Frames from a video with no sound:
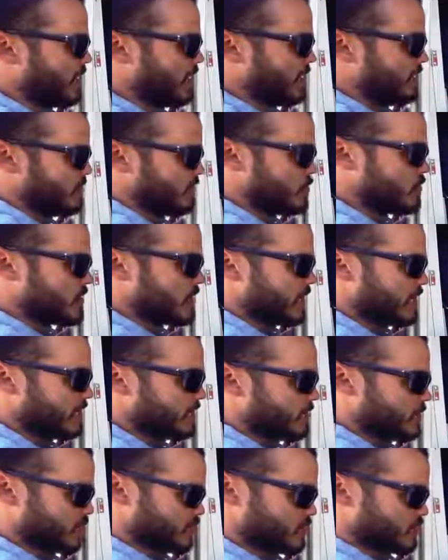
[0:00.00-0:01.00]
And you can
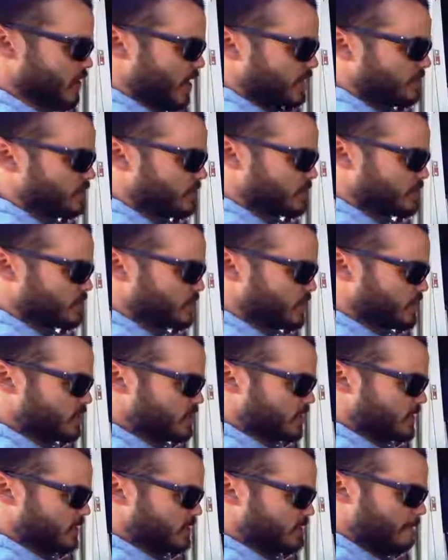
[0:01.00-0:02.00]
get those transfer
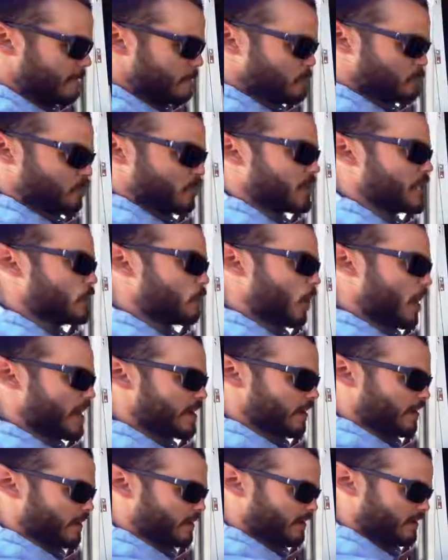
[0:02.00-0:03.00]
switches
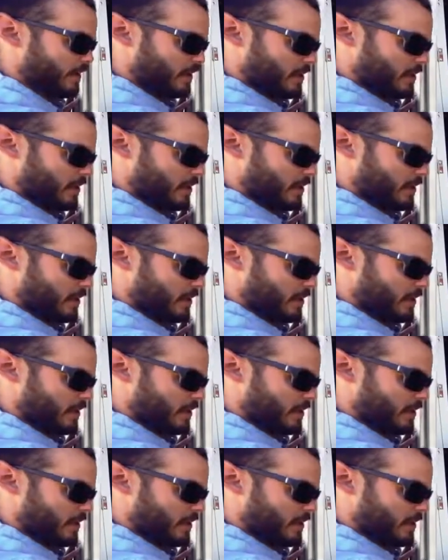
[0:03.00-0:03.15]
pre-wired,